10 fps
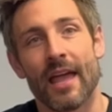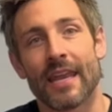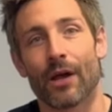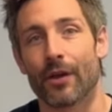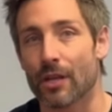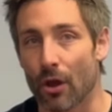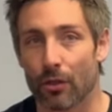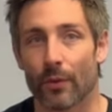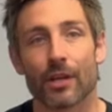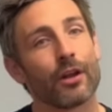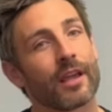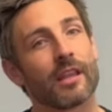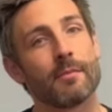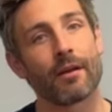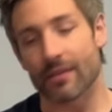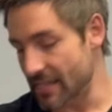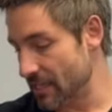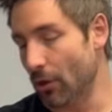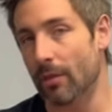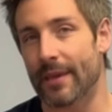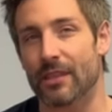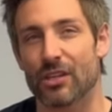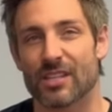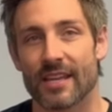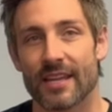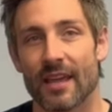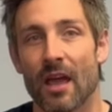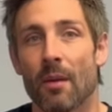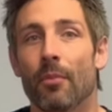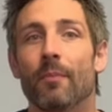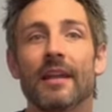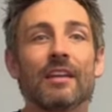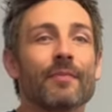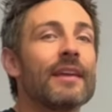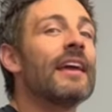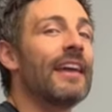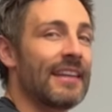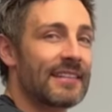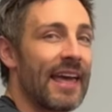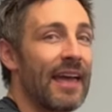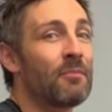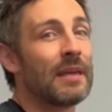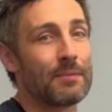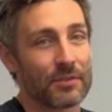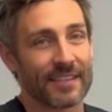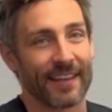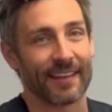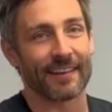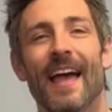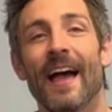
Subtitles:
Now I know that when you're looking in the mirror, this is not the bit that you see, but believe me, it's there, people see it.